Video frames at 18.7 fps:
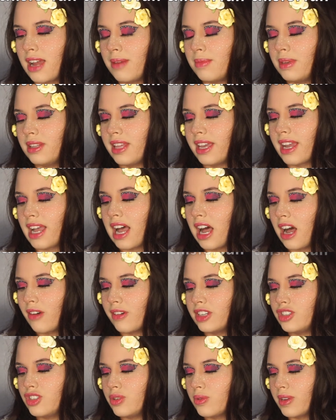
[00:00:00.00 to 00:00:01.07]
I mean, like, how
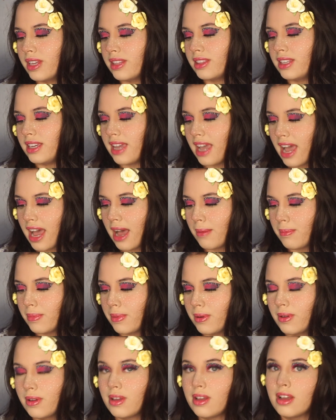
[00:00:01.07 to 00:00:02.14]
did you get the app?
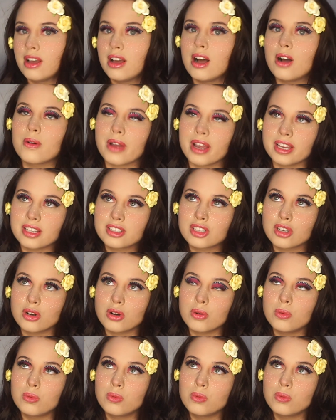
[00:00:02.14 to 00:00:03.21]
Okay,
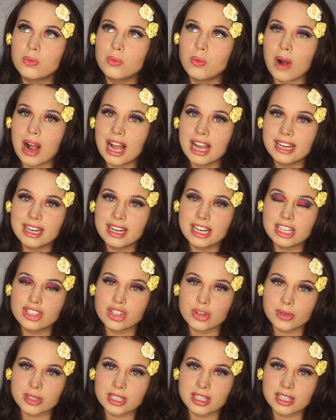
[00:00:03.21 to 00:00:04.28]
so why did I
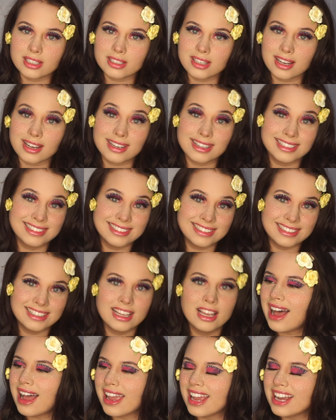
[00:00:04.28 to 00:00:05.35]
join TikTok?
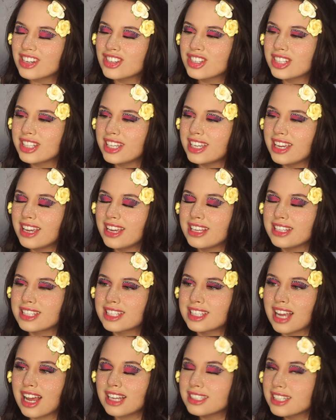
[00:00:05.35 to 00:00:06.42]
I actually
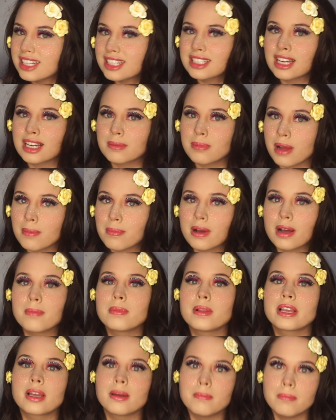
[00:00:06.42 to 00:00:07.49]
saw TikTok pop up
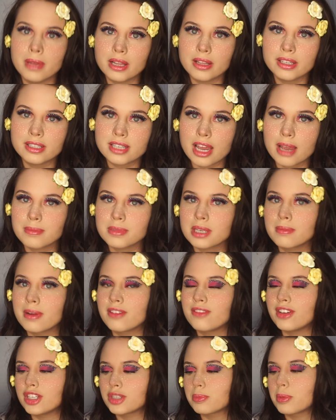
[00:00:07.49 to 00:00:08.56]
like a million times on my
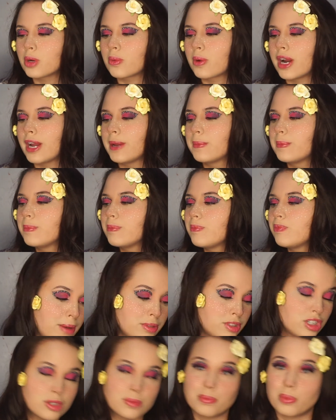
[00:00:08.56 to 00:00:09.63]
Facebook, right? I
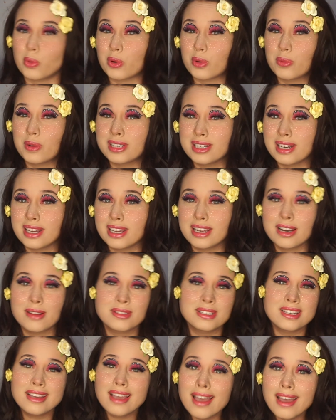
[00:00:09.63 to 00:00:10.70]
was just bored one day and I
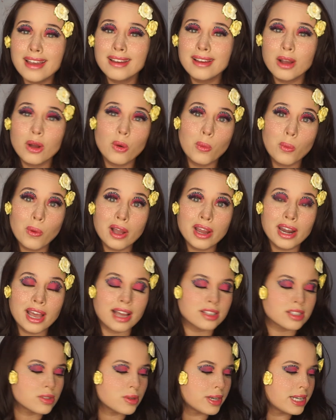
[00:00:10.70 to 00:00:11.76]
was like, why
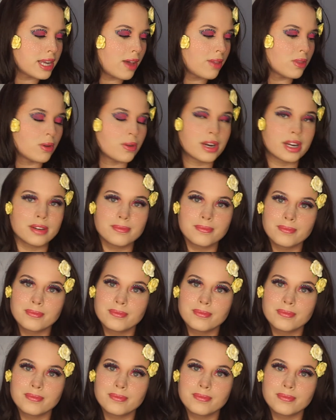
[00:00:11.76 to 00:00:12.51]
not? So I downloaded.